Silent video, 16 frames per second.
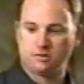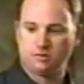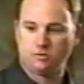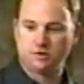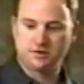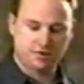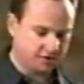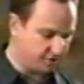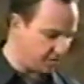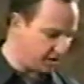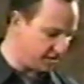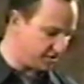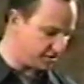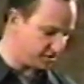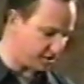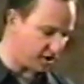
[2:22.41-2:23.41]
What this
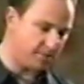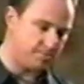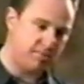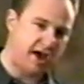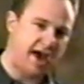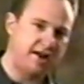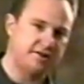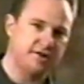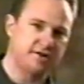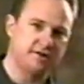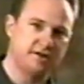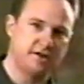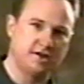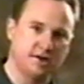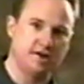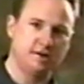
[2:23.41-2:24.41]
does is a patented
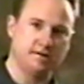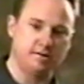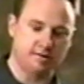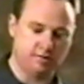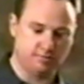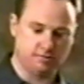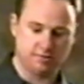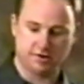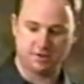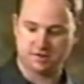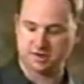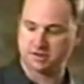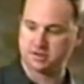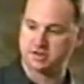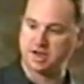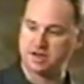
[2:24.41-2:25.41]
gun with this
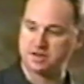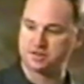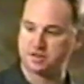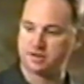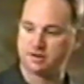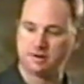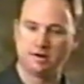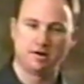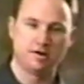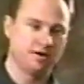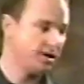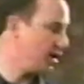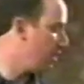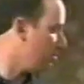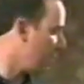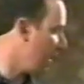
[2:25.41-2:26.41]
extension
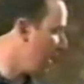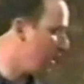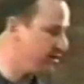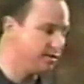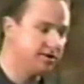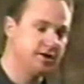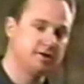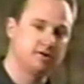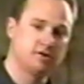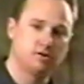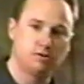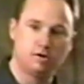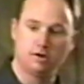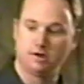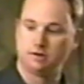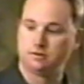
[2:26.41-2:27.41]
and a patented
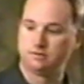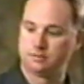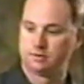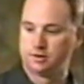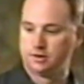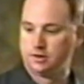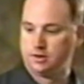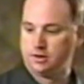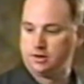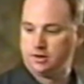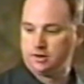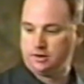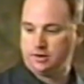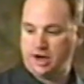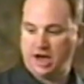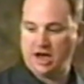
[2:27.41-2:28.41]
coil
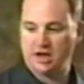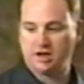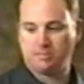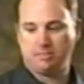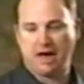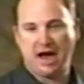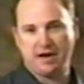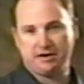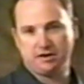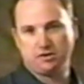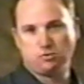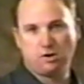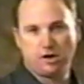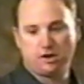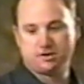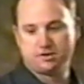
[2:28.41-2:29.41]
and a patented
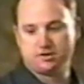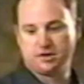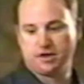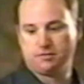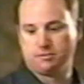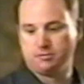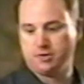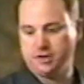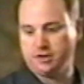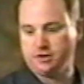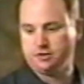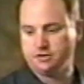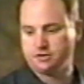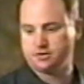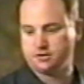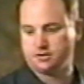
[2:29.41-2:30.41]
weld stud will be
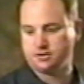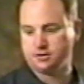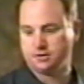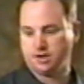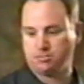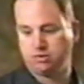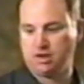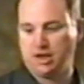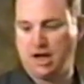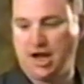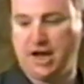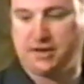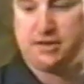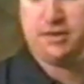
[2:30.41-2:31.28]
used to apply